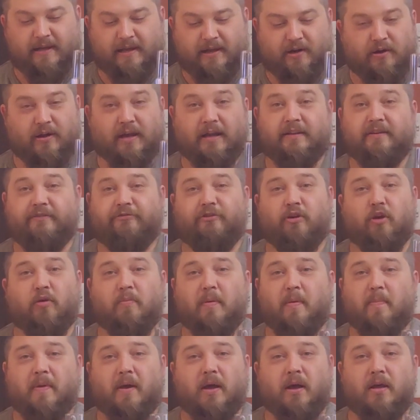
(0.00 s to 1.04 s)
It don't have to
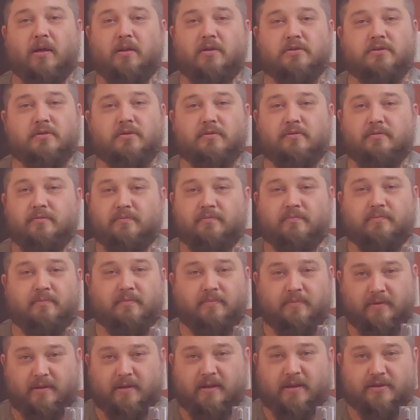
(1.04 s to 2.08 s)
float by much.
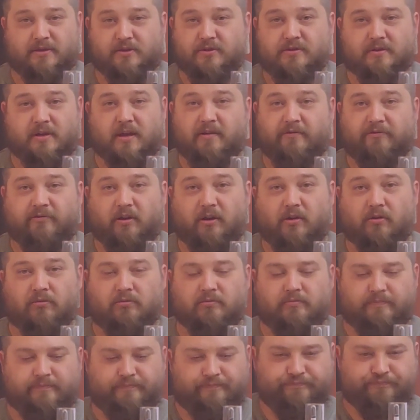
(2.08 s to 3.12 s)
It's just got to
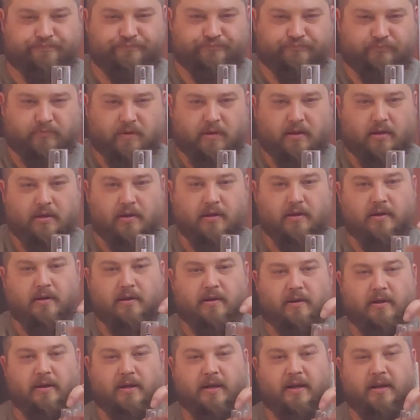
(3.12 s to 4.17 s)
float.
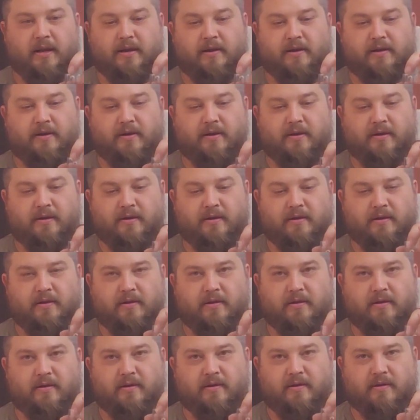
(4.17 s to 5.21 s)
And
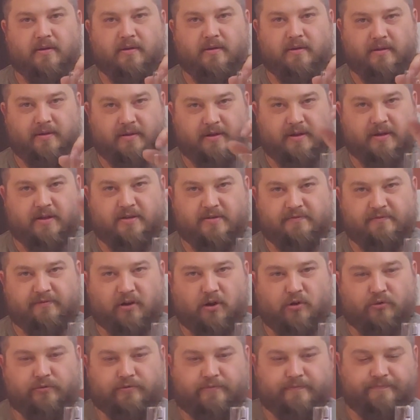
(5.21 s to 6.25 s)
it's
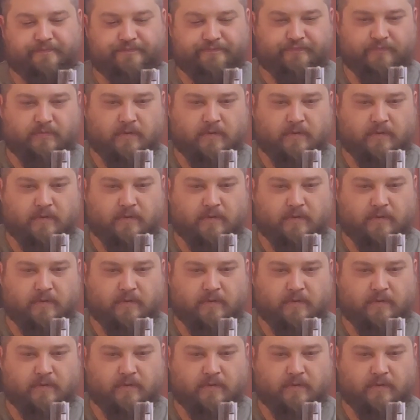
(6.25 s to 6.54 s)
floating.